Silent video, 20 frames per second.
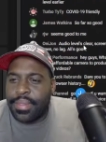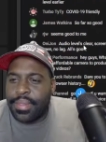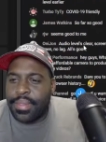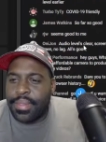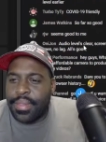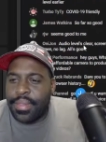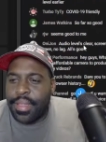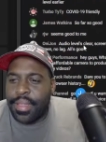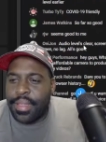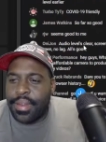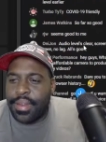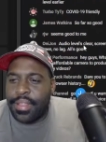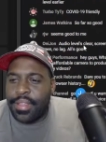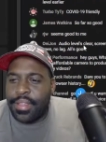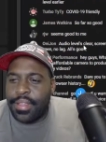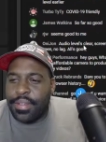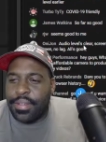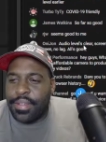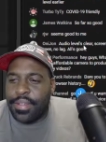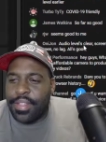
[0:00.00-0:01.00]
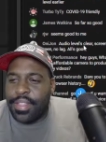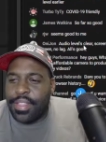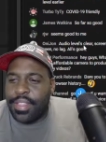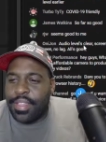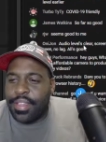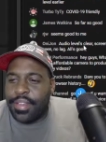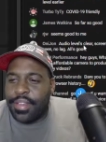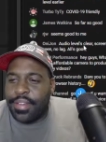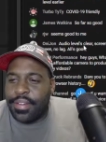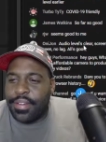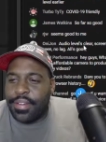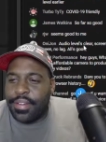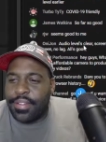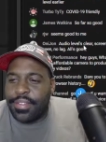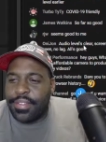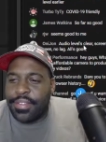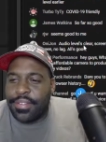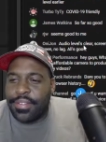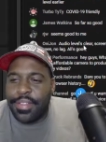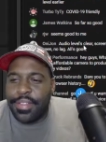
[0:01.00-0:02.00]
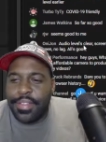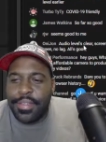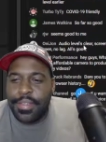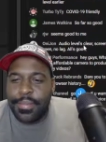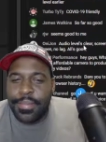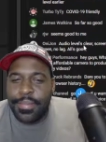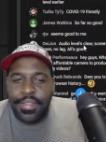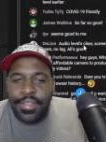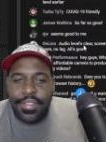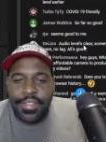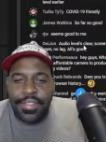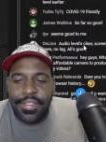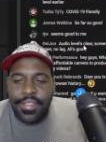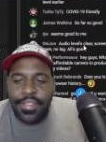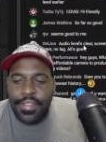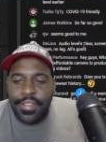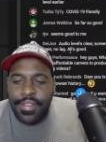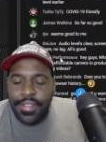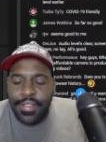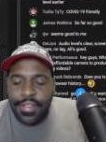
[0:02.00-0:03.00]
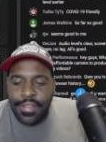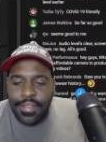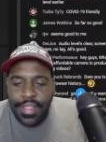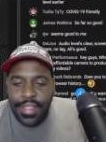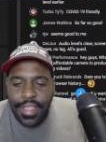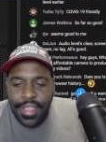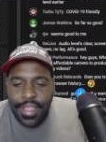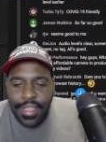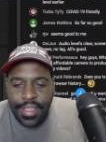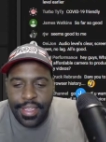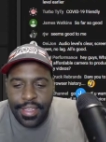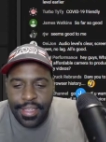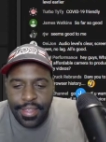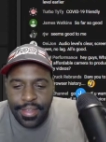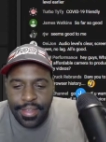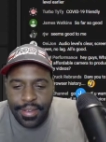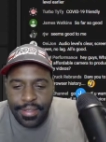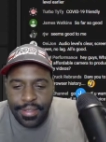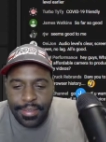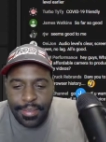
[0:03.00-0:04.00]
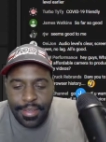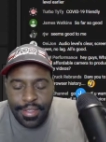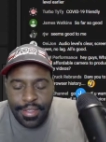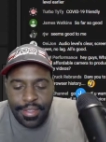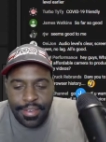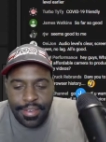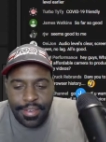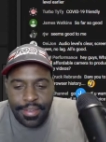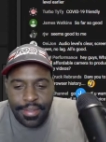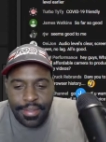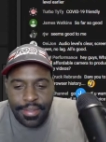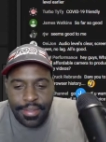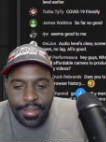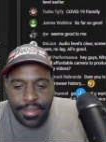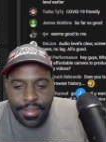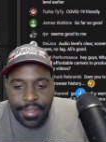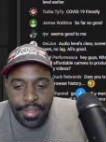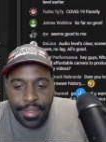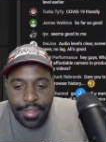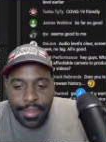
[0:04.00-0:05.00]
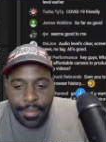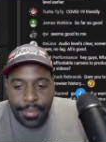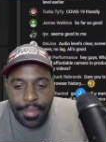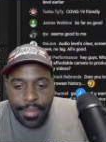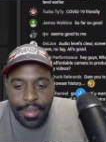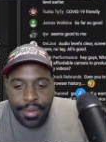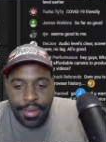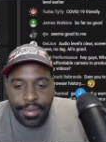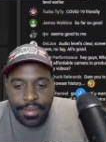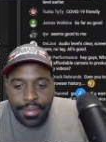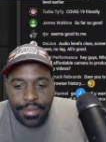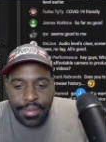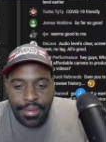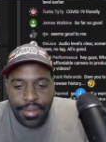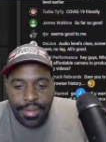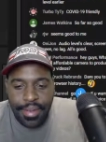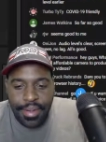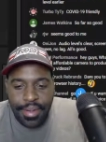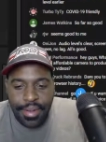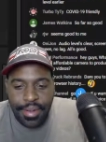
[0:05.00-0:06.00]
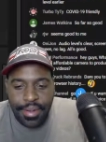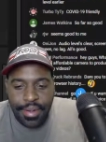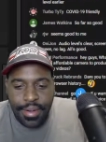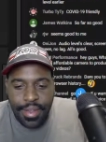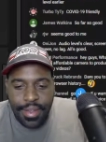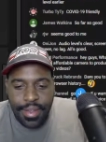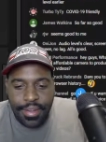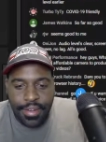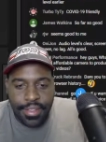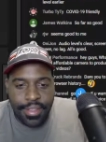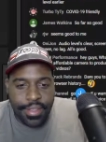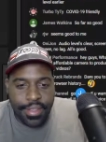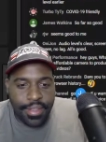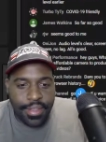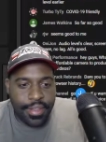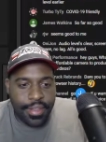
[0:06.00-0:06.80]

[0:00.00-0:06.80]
Audio clear, screen can be seen, no lag. Here, let me get you a better screen here, actually.